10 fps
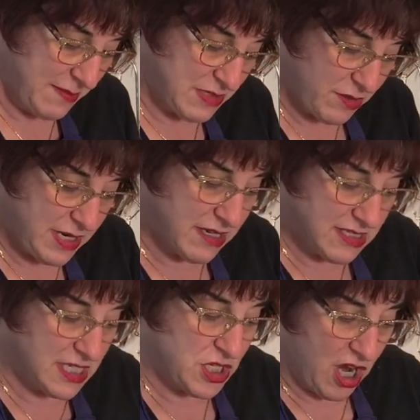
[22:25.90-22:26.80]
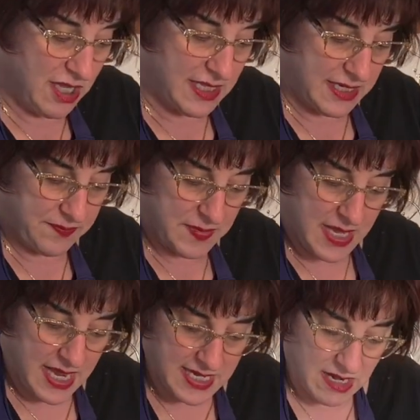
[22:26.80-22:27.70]
So here's the chocolate.
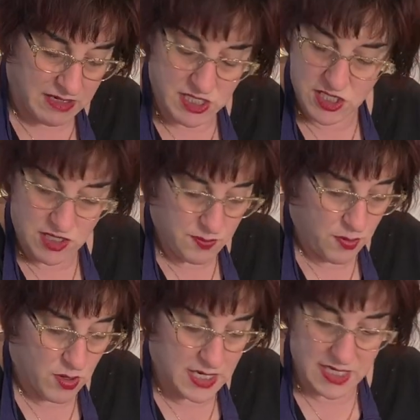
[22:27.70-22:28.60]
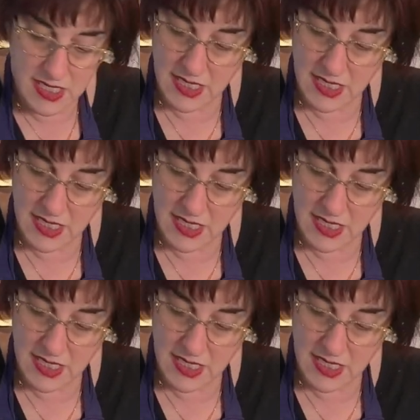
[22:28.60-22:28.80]
And now you're just gonna pour it into